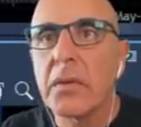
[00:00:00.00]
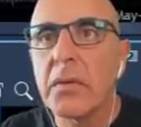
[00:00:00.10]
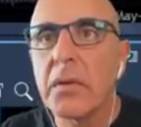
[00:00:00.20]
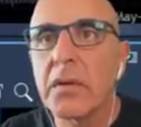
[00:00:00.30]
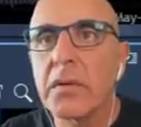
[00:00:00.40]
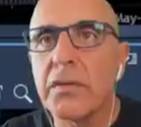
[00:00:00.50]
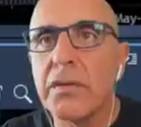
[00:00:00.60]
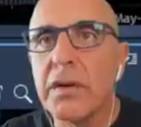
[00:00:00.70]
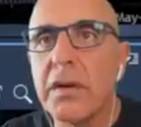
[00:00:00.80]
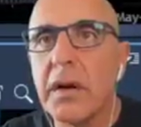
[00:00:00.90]
Watch
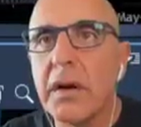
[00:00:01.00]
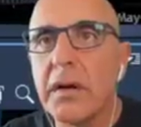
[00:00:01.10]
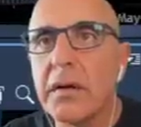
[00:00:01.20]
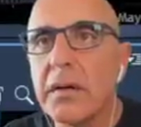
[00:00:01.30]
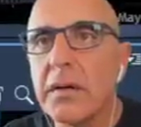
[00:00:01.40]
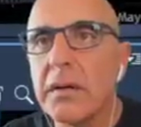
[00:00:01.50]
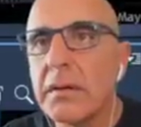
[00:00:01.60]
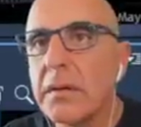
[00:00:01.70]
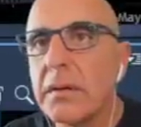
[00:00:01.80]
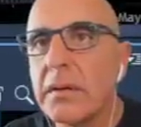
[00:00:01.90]
Nvidia.
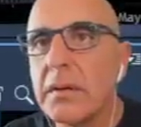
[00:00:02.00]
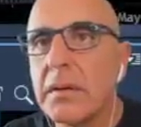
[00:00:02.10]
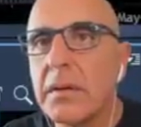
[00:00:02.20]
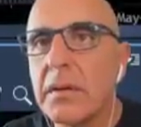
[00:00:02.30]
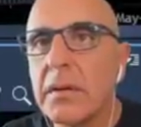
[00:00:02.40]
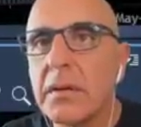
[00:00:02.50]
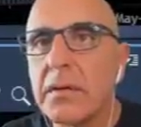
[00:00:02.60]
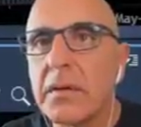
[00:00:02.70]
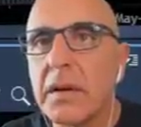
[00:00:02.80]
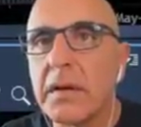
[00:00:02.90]

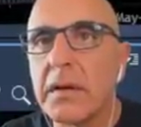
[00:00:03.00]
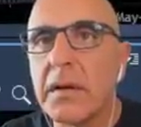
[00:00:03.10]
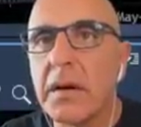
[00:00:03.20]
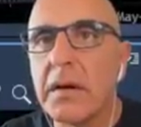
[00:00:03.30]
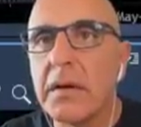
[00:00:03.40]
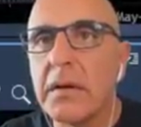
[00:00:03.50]
It's getting there.